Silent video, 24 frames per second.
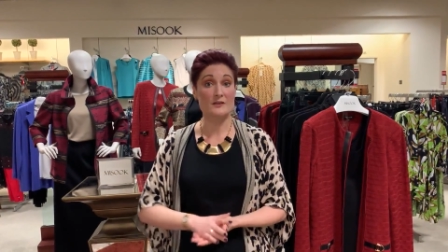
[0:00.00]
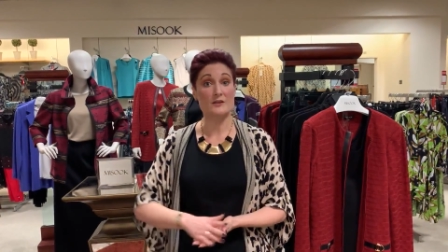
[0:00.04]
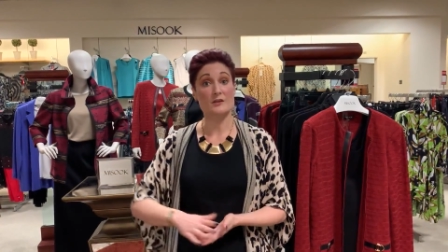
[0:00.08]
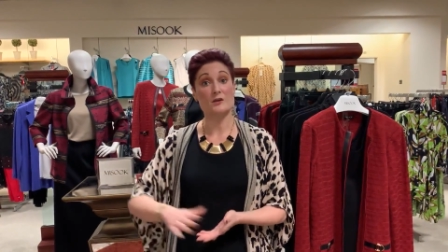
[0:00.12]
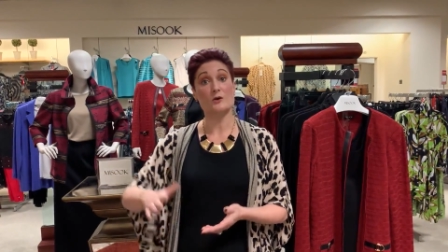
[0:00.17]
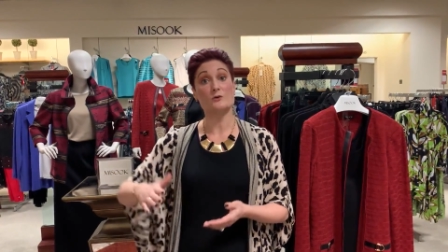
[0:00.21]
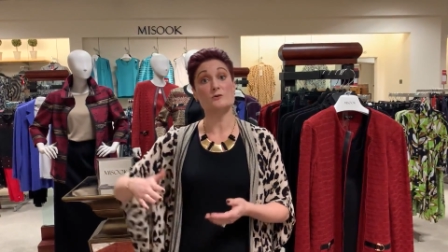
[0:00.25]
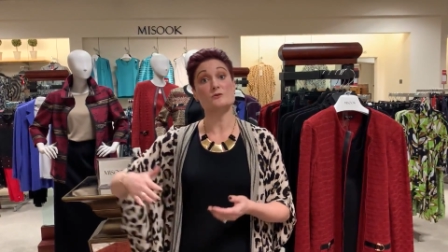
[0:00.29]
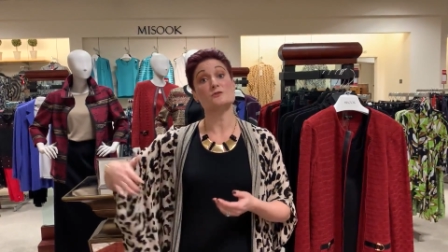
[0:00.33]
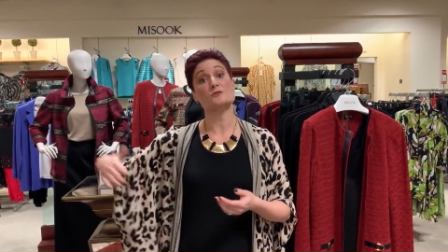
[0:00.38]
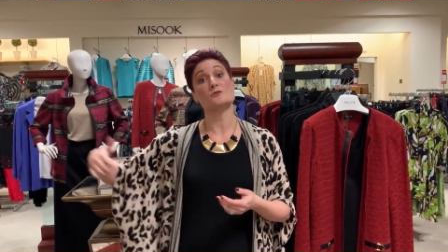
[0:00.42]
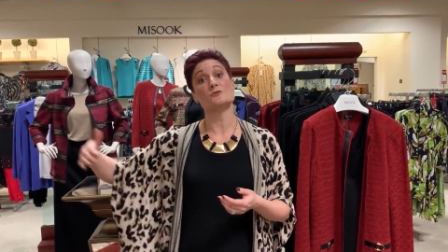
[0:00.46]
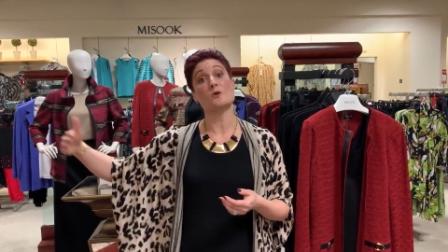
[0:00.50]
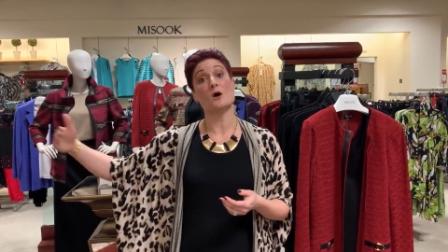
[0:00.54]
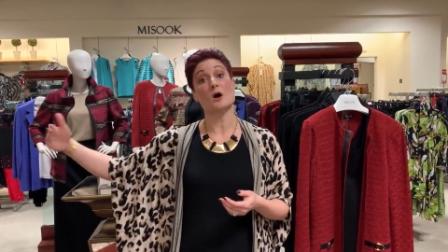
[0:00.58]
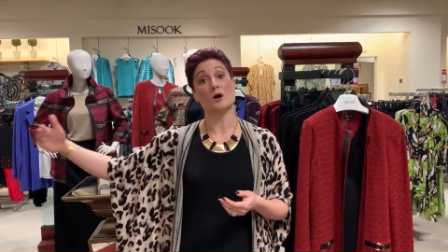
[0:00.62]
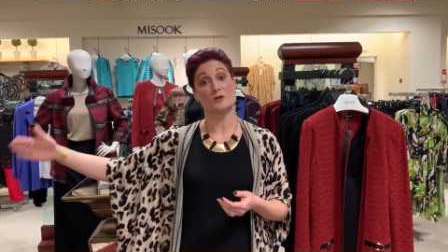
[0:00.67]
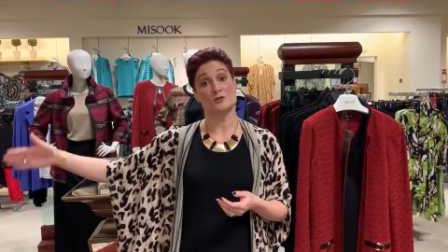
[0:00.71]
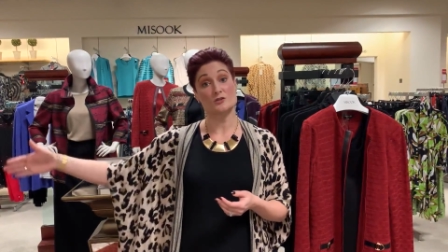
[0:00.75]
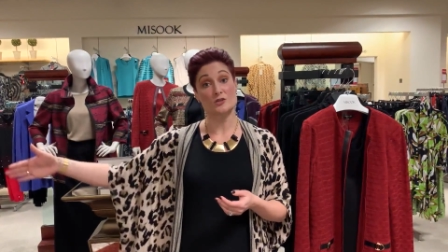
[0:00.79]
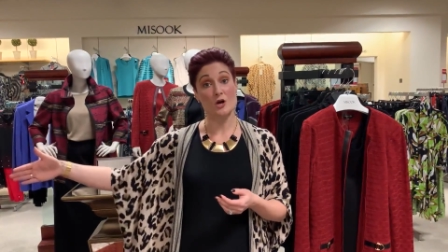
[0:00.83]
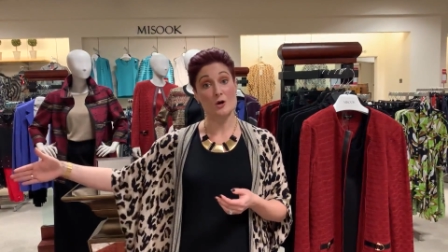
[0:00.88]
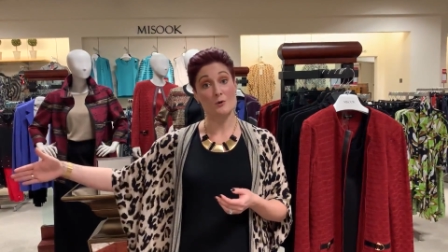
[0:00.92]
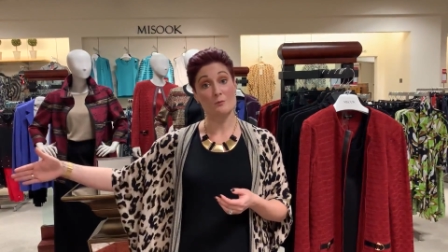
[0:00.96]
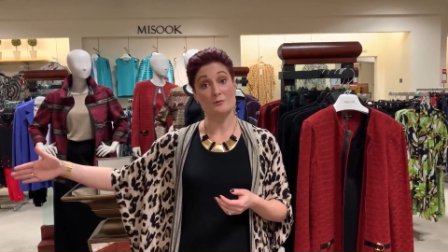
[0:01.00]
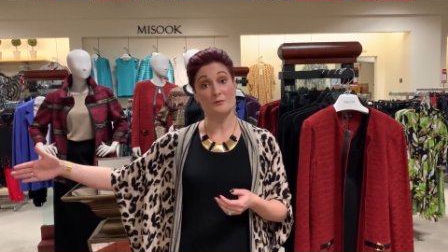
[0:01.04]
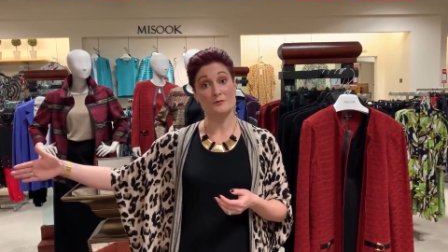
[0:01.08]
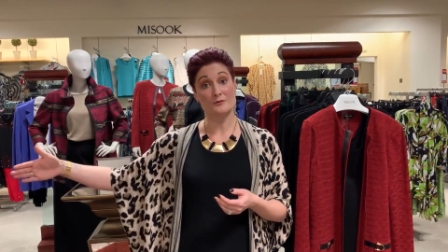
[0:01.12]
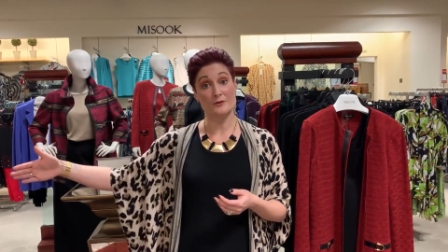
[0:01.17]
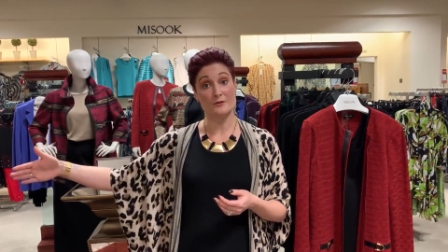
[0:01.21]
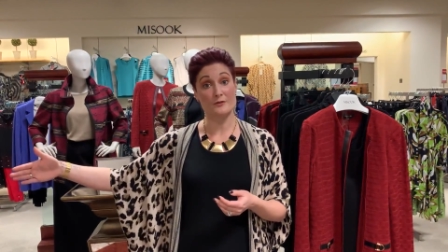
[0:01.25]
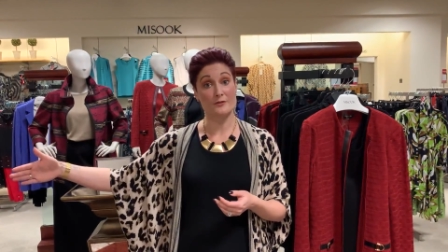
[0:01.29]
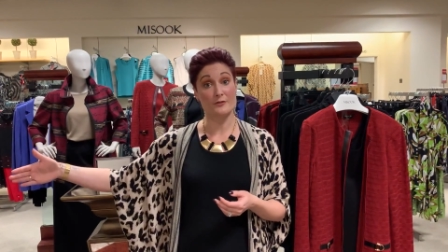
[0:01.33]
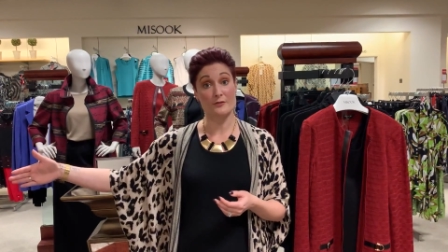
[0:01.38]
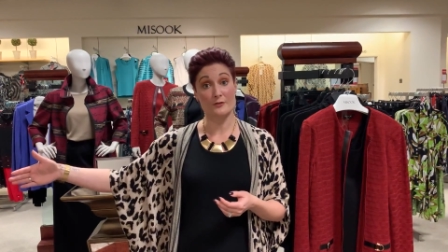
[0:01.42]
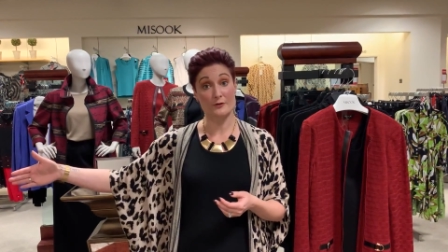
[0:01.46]
it goes through October
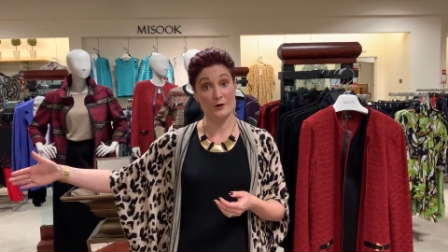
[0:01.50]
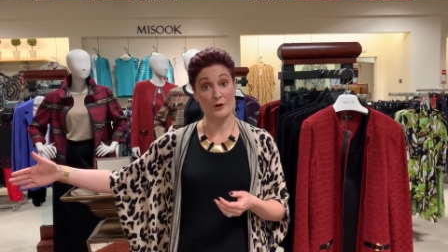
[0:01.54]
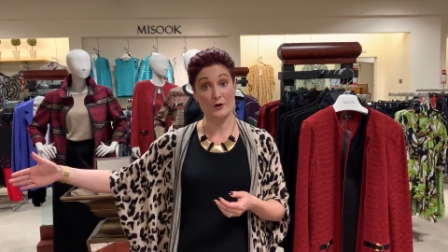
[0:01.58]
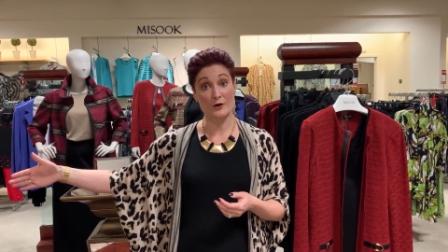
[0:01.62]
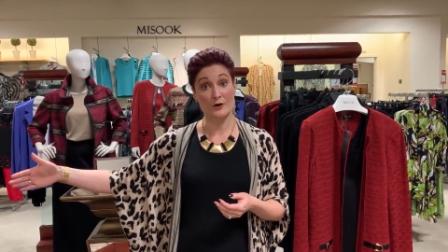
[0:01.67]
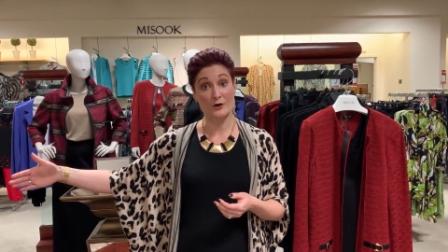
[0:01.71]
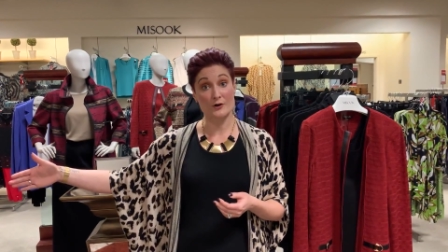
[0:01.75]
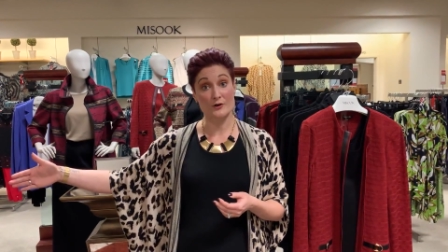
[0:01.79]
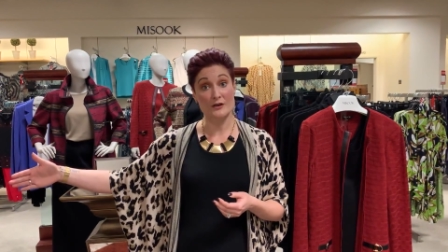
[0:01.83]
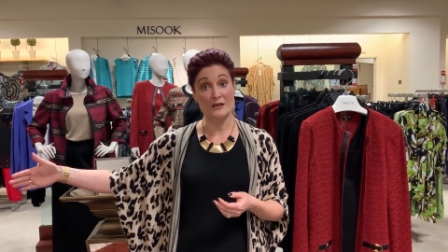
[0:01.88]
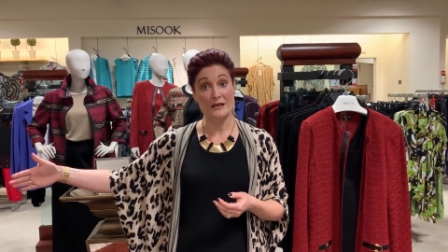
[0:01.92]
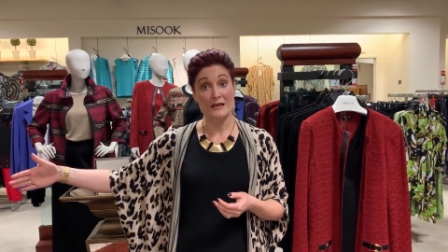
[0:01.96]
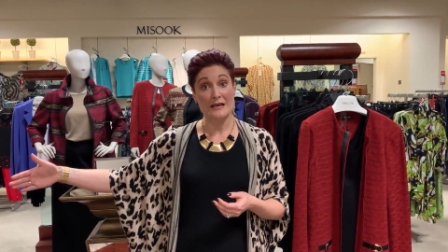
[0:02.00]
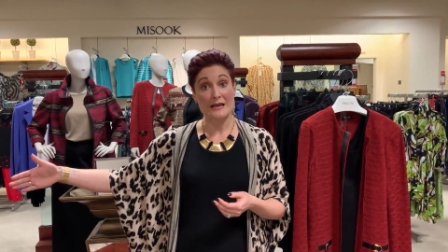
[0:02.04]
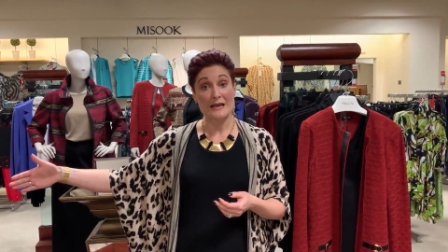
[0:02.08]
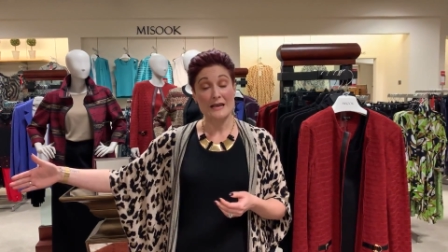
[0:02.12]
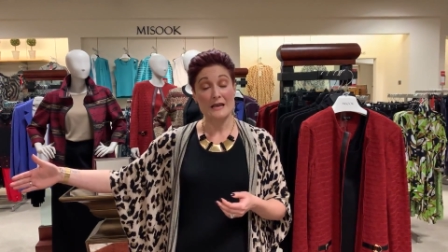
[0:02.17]
the 3rd.